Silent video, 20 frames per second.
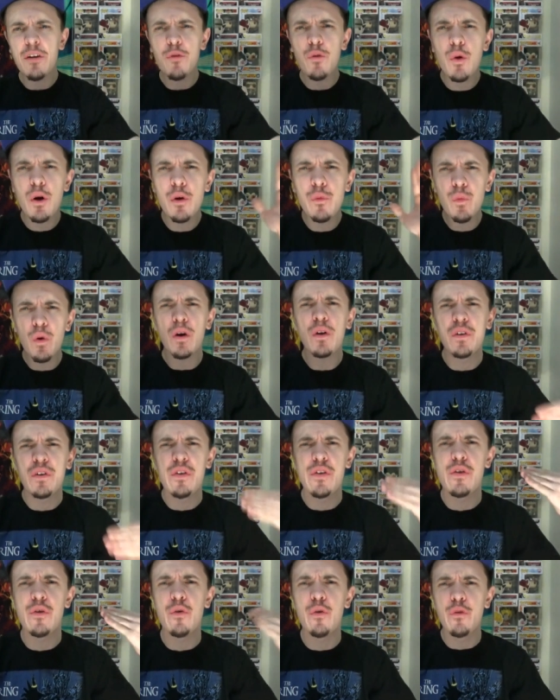everyone, welcome
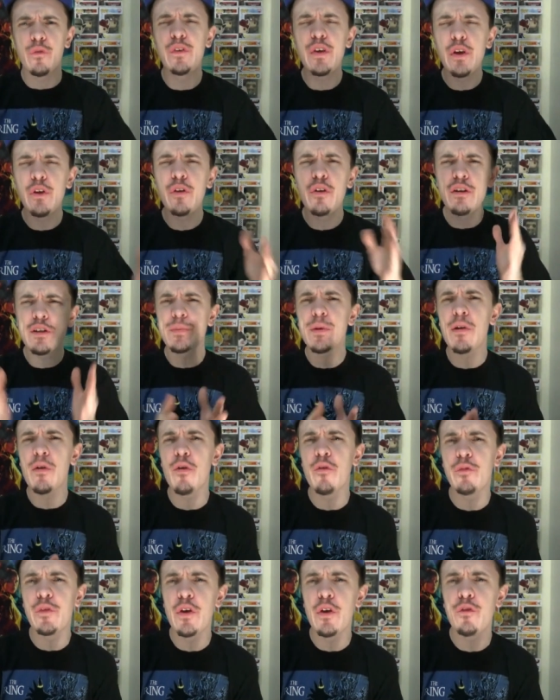to the review. Here's my
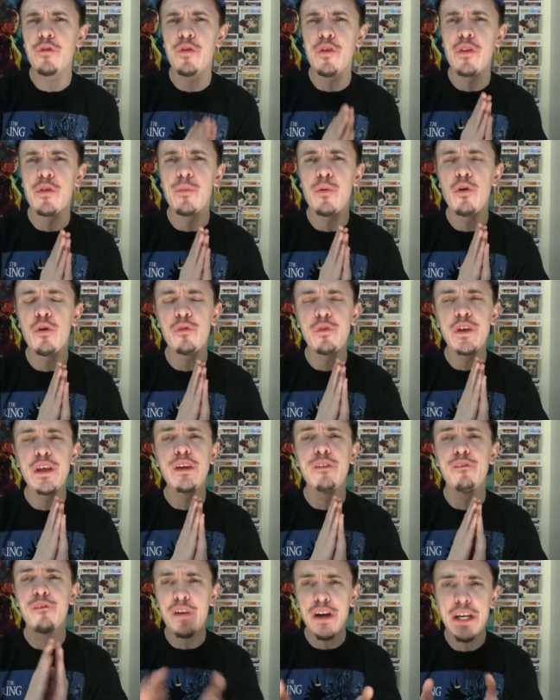review for the
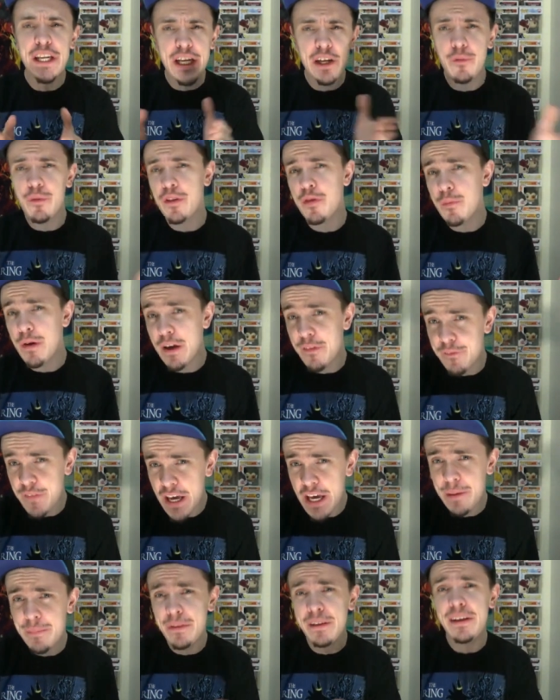movie Fighting With My
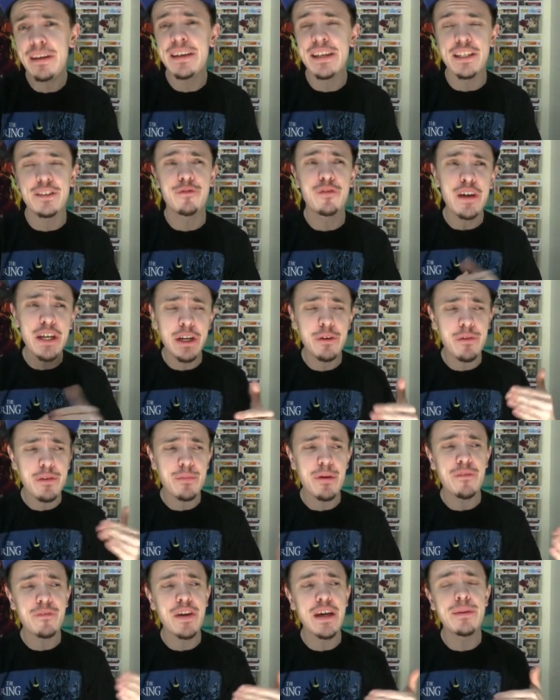Family. Yes, Fighting
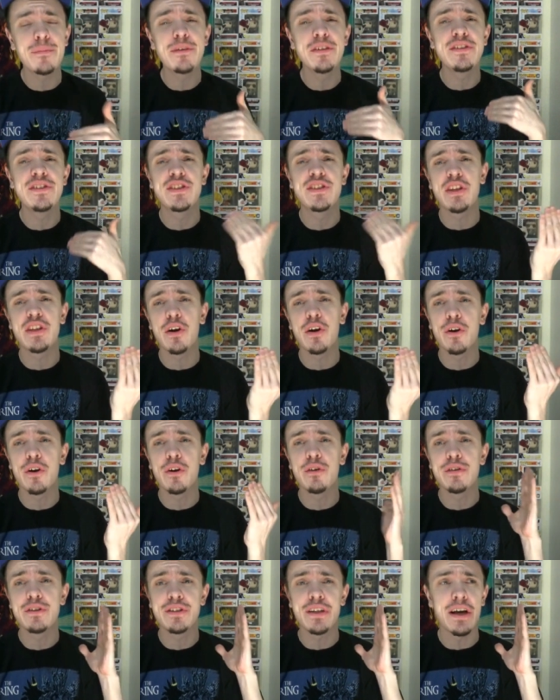With My Family
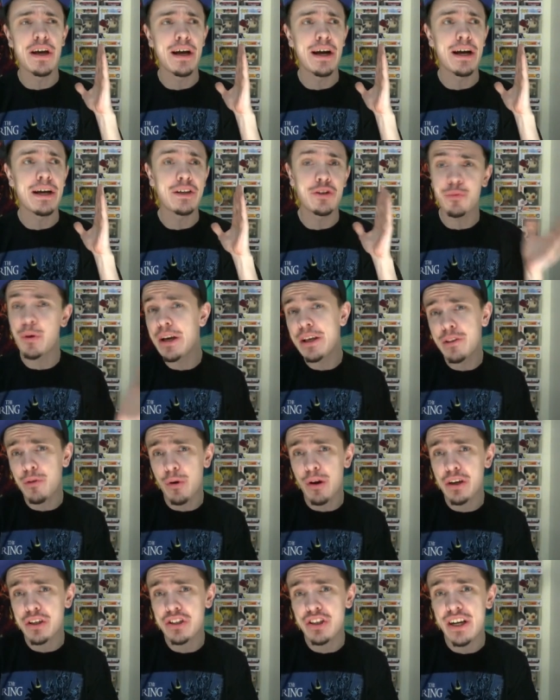stars Dwayne The
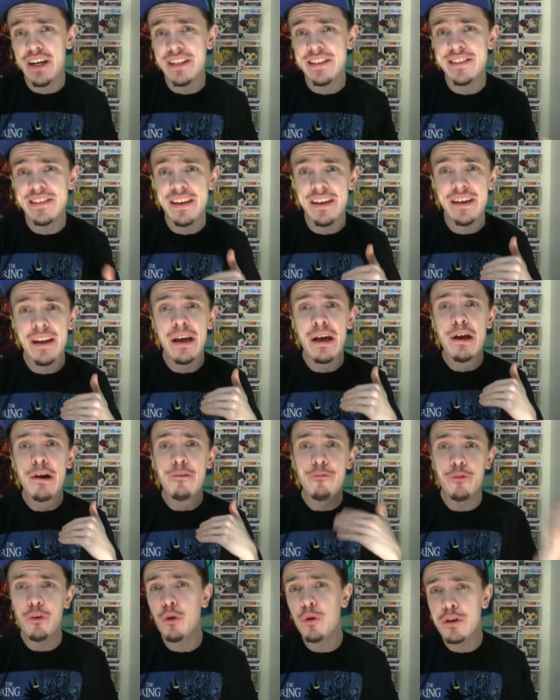Rock Johnson,
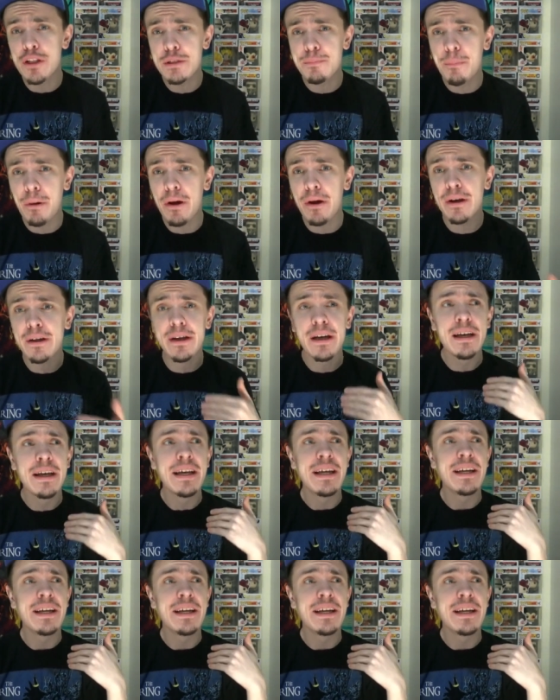Florence Pugh,